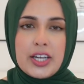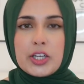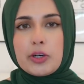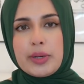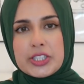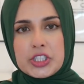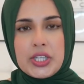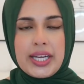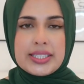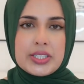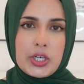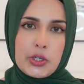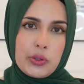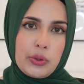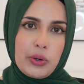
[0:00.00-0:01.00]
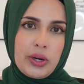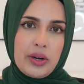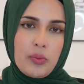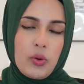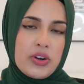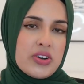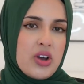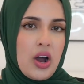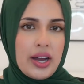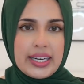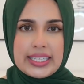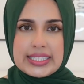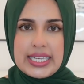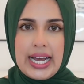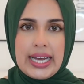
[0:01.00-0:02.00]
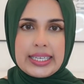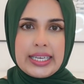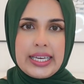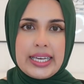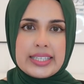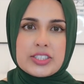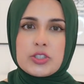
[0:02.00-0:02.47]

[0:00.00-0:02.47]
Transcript: Krishna and Thakur were not attacking.